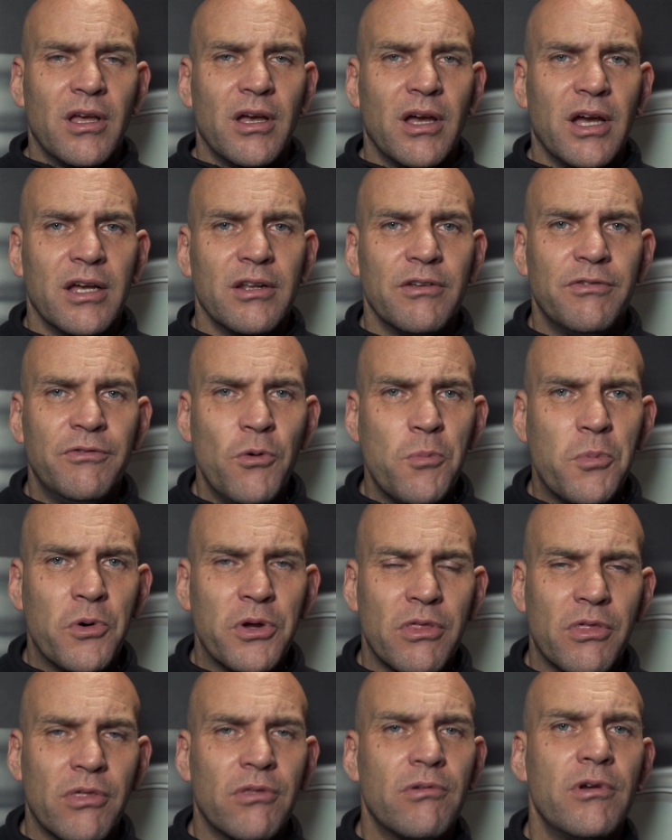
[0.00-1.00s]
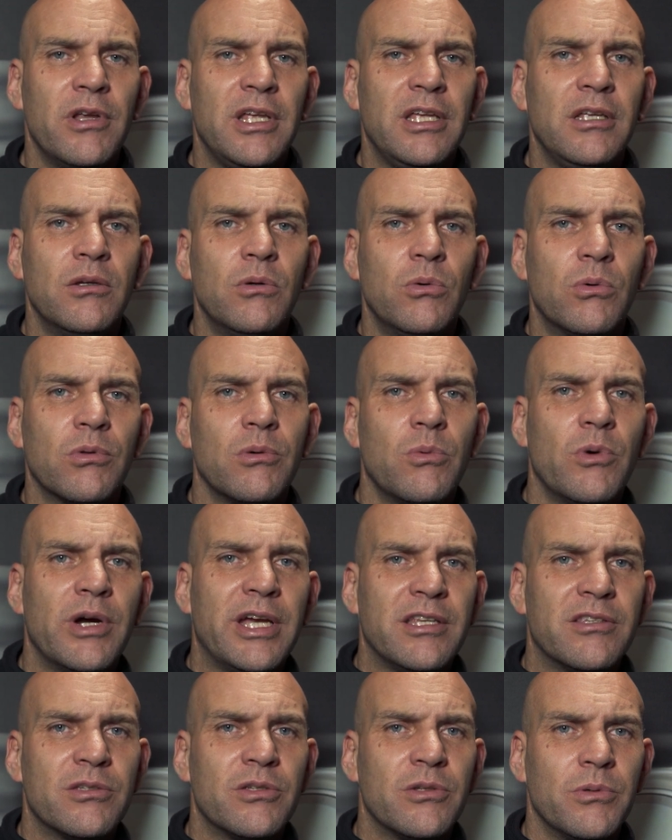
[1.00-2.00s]
And a 4.3 all the
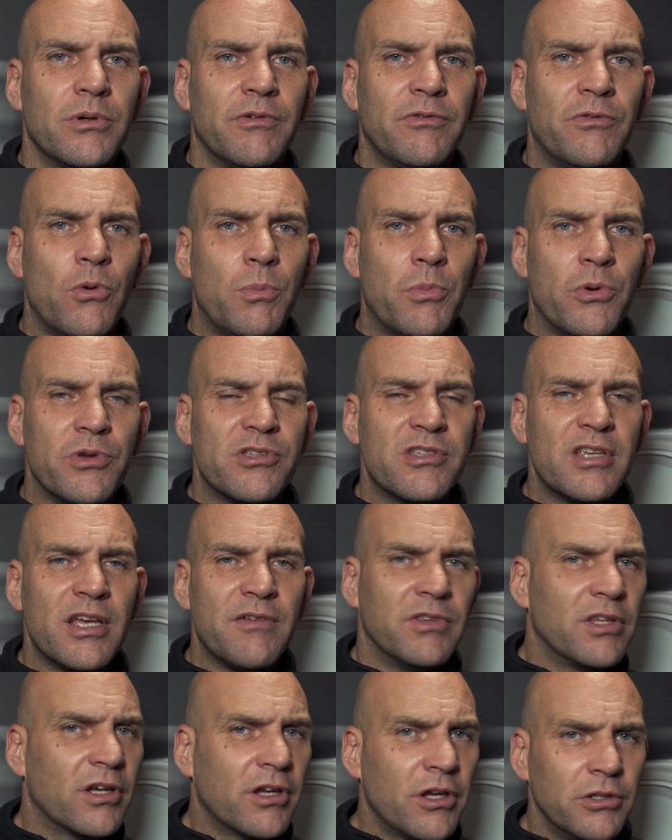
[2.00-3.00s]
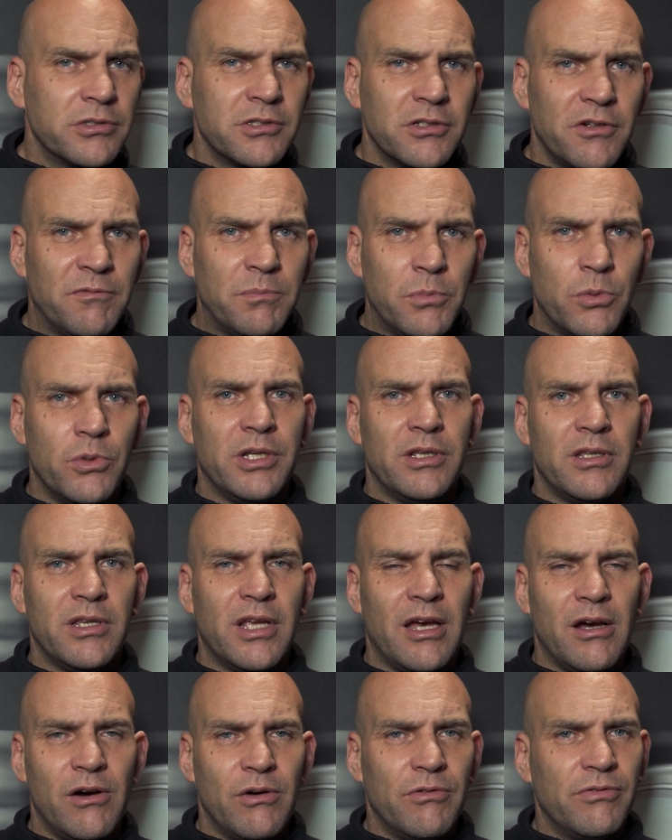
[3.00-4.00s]
way to a 4.7, the cutoff point
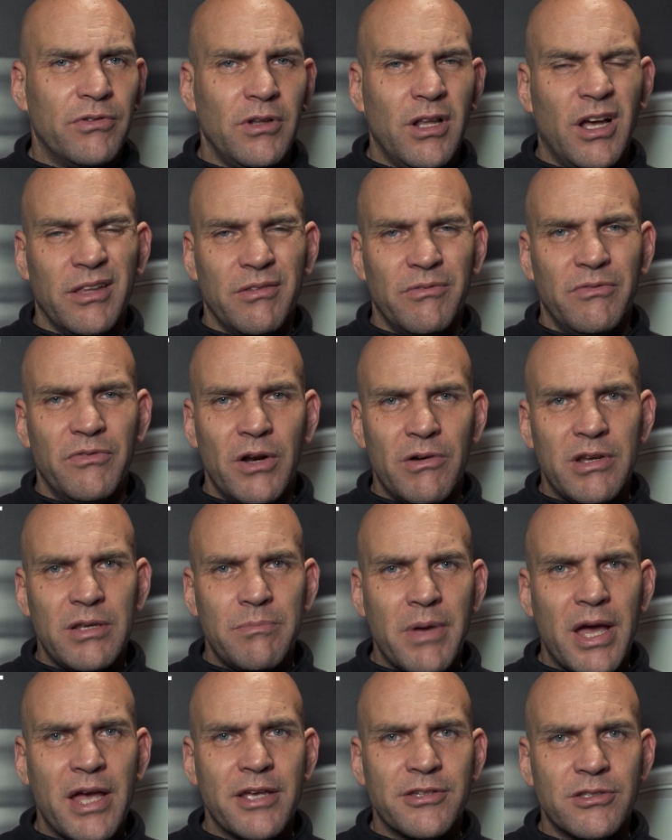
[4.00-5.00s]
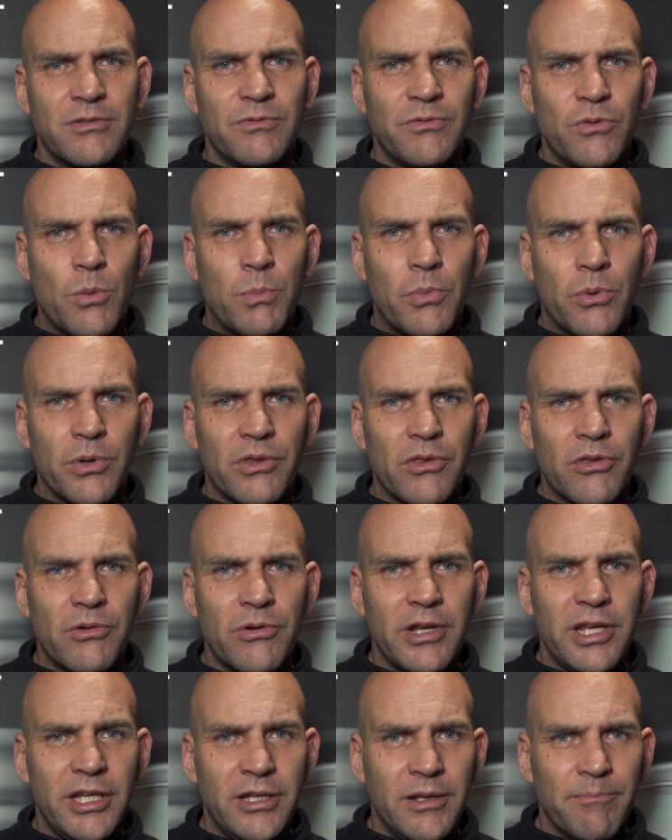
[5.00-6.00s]
now for like very best
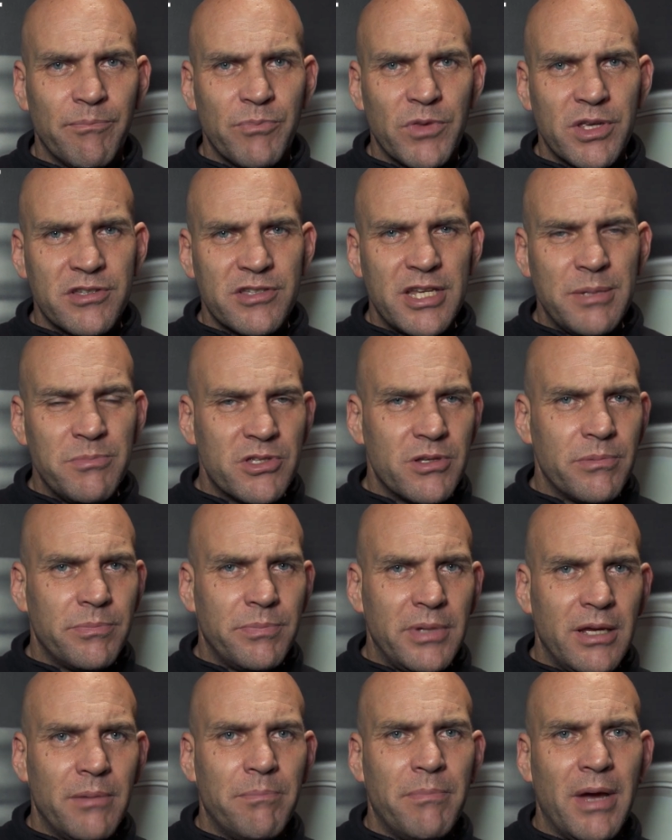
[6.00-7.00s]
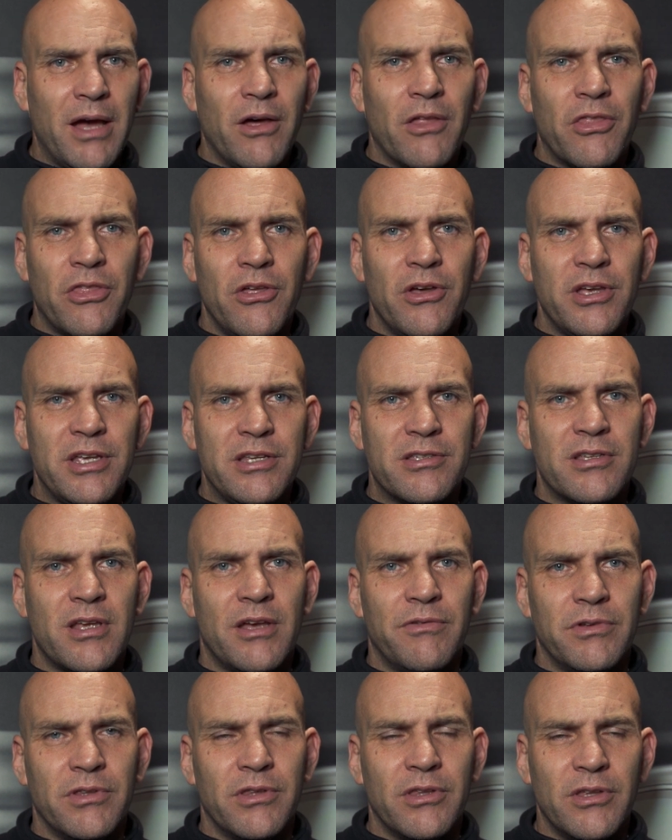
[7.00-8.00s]
4.3 seems to be about
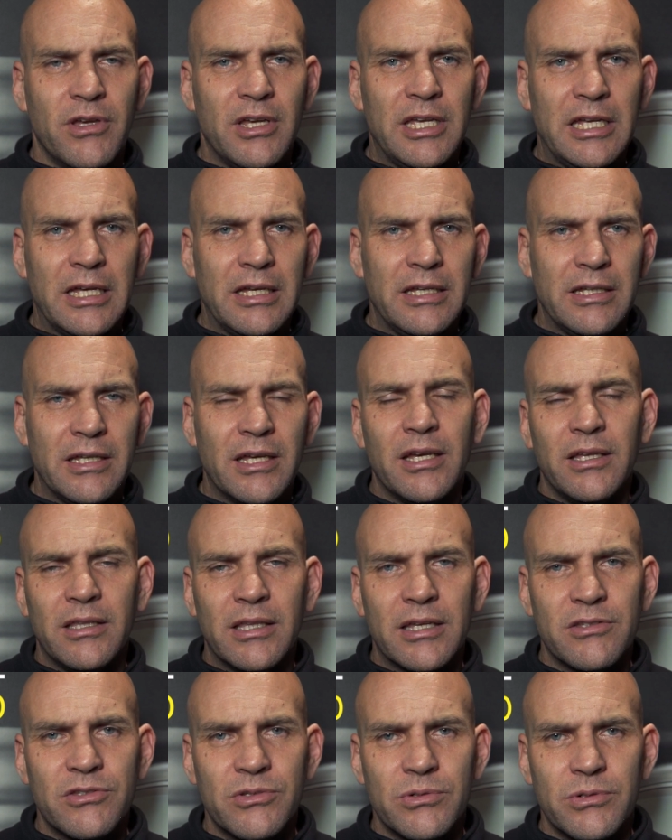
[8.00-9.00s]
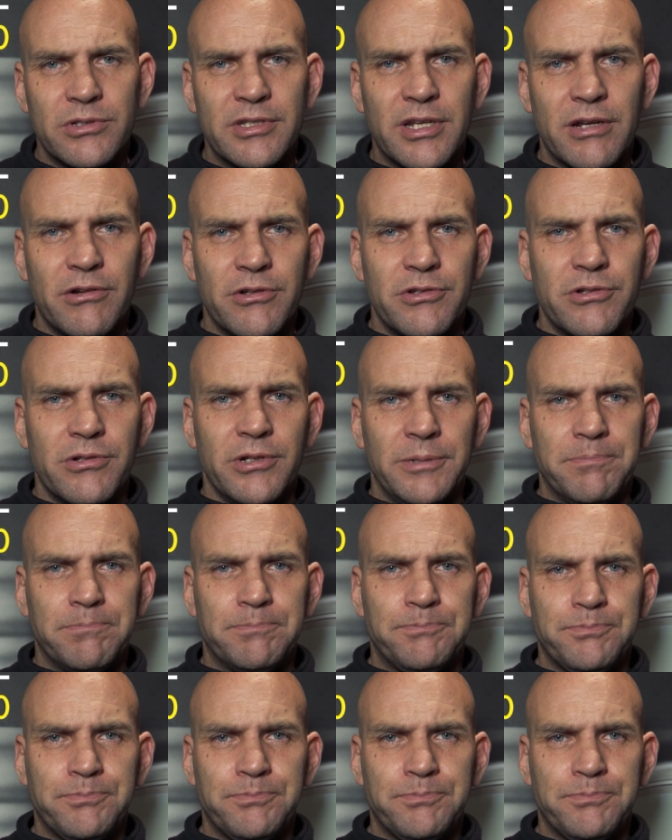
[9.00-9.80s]
37, 38k, that sort of territory.